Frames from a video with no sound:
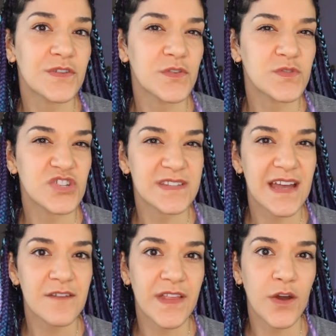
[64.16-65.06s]
or if it was just
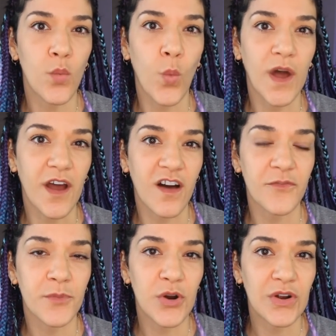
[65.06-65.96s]
kind of like a one-off
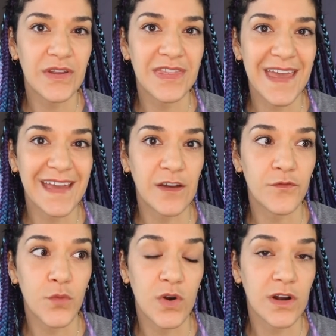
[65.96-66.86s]
perk thing
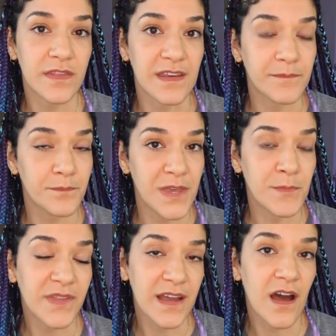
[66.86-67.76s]
for the
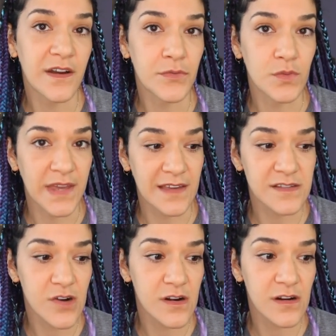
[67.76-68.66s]
people that got it through
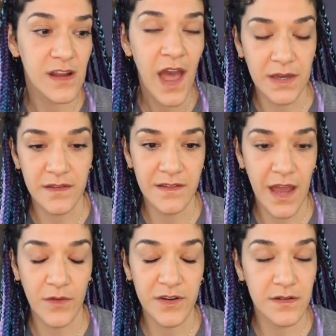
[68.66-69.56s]
Kickstarter, because
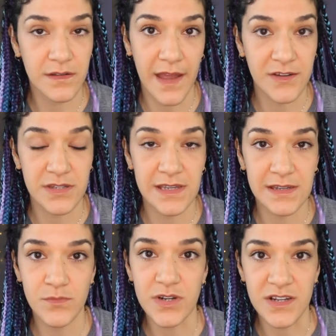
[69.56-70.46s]
now they're actually
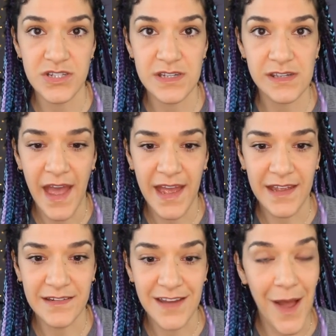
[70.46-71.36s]
in production
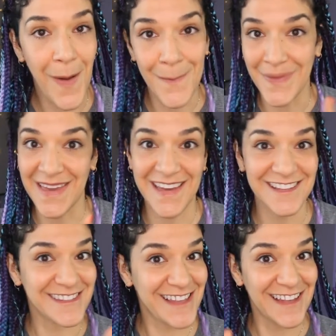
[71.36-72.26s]
and being
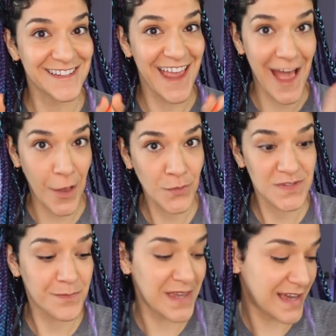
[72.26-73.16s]
sent
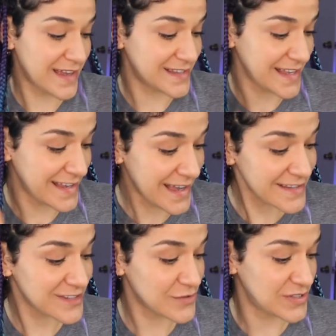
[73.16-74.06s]
out, because
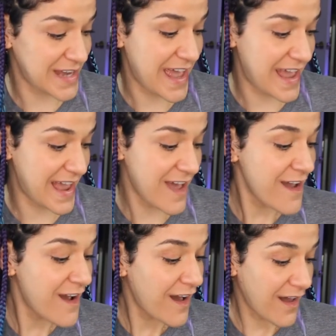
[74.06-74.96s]
yesterday
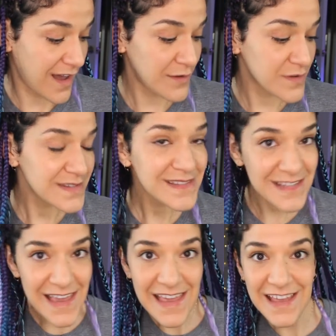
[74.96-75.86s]
I
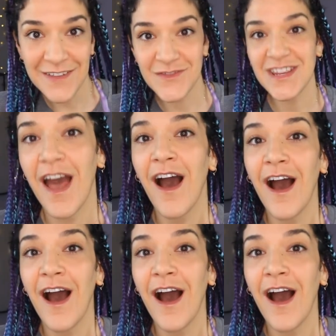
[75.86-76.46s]
received